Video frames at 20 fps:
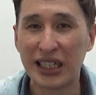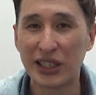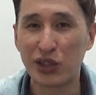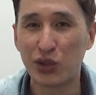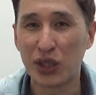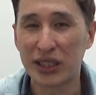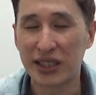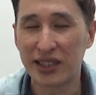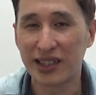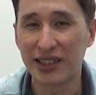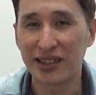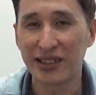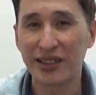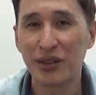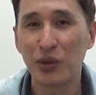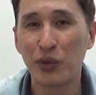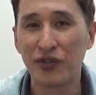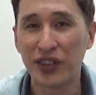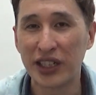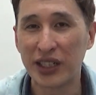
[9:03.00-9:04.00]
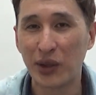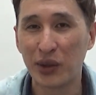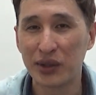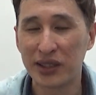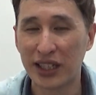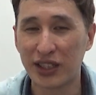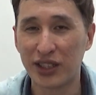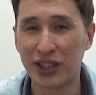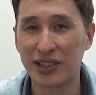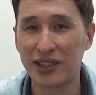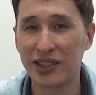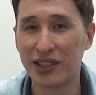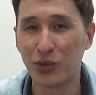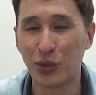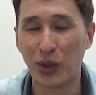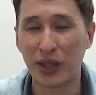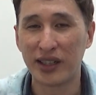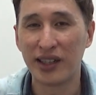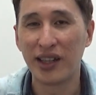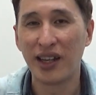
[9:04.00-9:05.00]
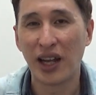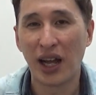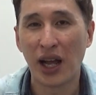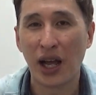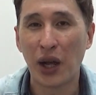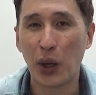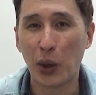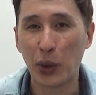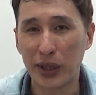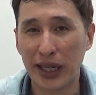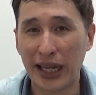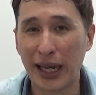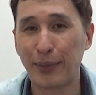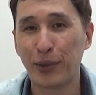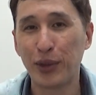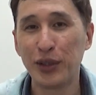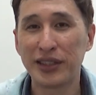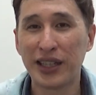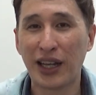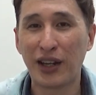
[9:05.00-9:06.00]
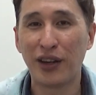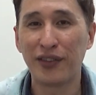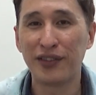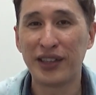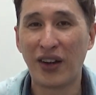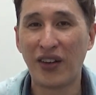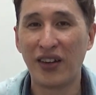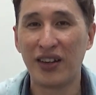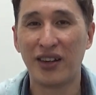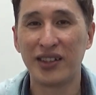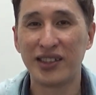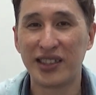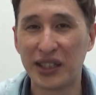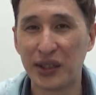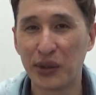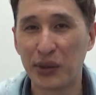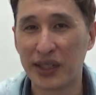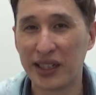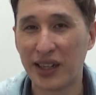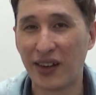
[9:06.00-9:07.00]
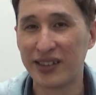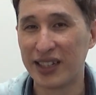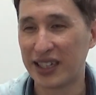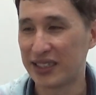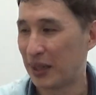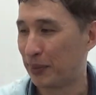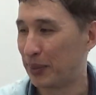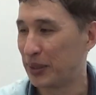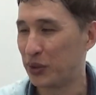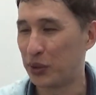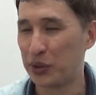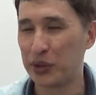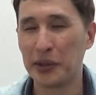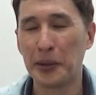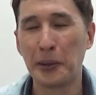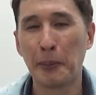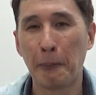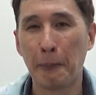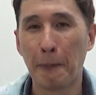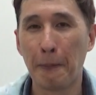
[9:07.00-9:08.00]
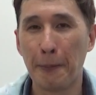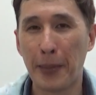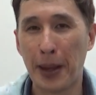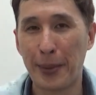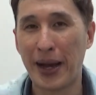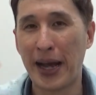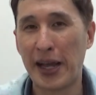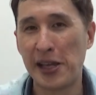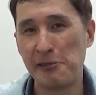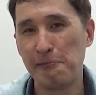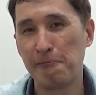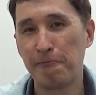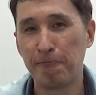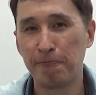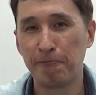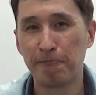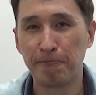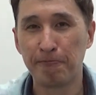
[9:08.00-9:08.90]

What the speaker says: interesting videos such as this one. Okay, I'm going to sign off now, and I'll see you in our next episode. Bye bye.